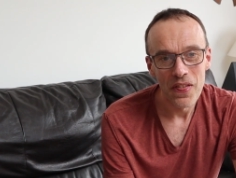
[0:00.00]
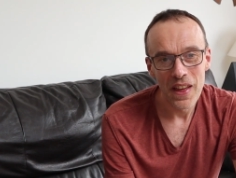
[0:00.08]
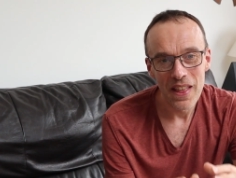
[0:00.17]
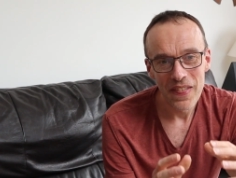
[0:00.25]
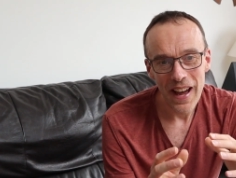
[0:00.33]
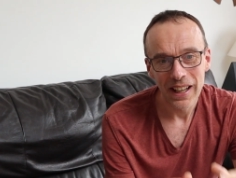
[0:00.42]

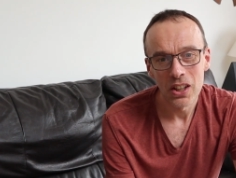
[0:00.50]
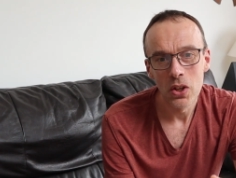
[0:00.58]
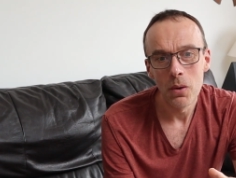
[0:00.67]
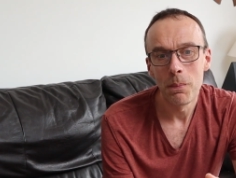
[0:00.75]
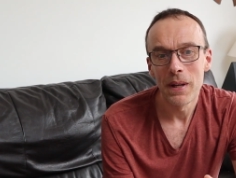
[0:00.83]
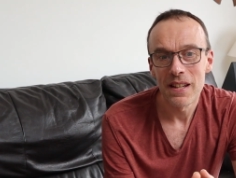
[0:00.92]
then that
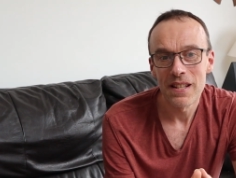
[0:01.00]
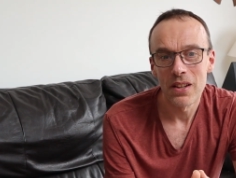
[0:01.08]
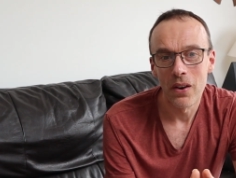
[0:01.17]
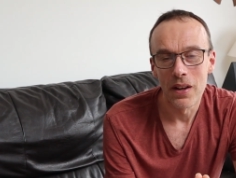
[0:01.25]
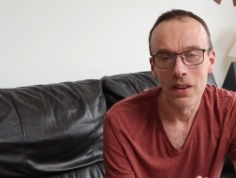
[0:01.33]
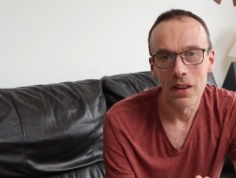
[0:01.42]
could be a
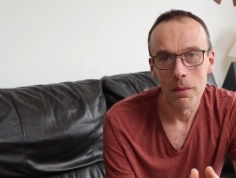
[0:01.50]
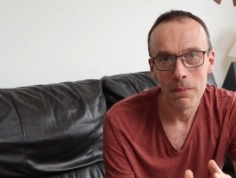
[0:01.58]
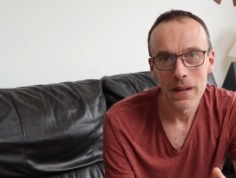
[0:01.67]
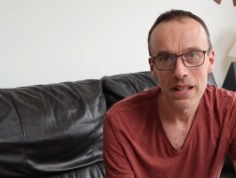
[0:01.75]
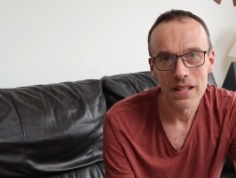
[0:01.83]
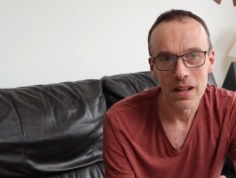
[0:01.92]
sign that the
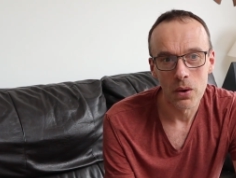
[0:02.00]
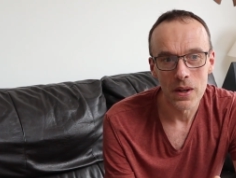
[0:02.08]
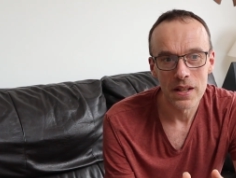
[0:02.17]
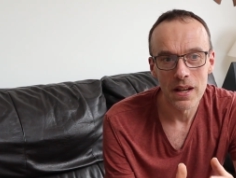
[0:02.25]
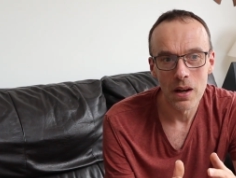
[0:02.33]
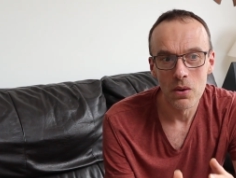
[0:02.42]

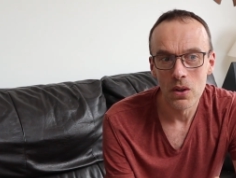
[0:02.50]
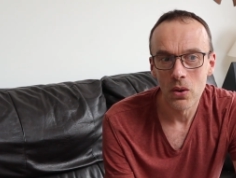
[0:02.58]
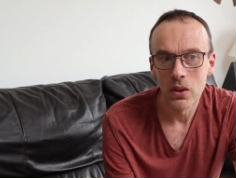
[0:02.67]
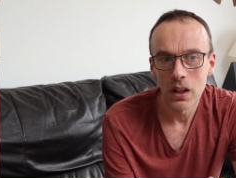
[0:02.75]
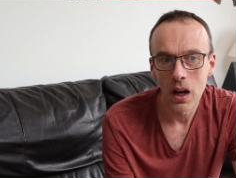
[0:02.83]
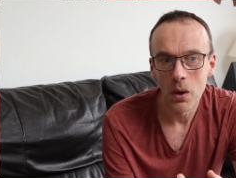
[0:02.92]
midsole is no
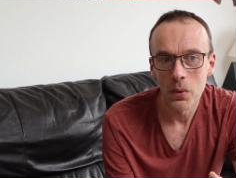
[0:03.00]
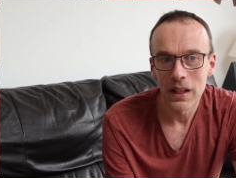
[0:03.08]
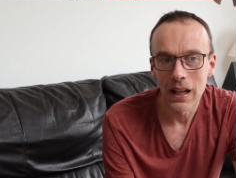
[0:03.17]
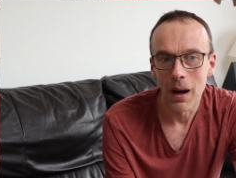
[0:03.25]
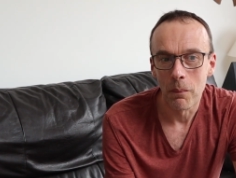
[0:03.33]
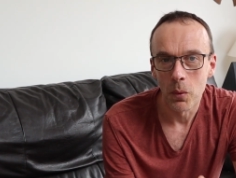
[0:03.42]
longer
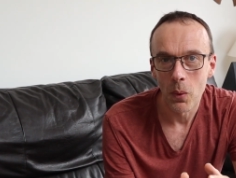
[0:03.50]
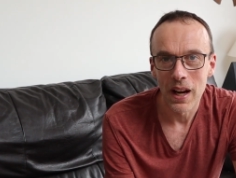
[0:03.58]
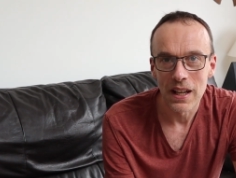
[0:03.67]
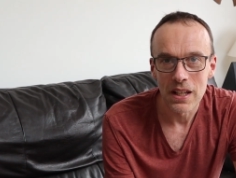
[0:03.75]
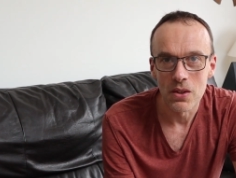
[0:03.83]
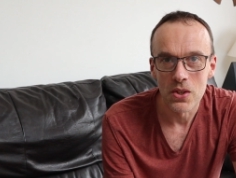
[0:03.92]
holding up the
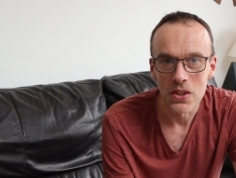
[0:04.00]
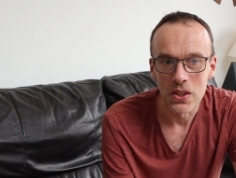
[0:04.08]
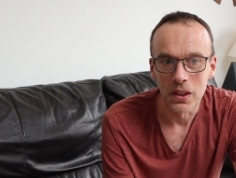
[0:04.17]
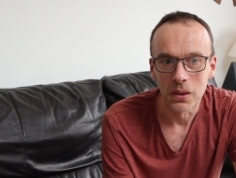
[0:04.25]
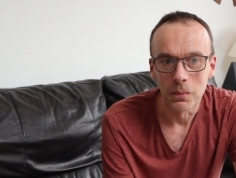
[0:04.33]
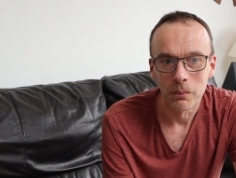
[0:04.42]
way it used
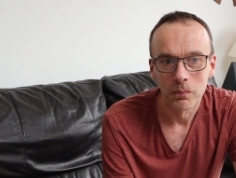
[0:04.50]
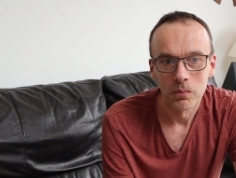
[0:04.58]
to.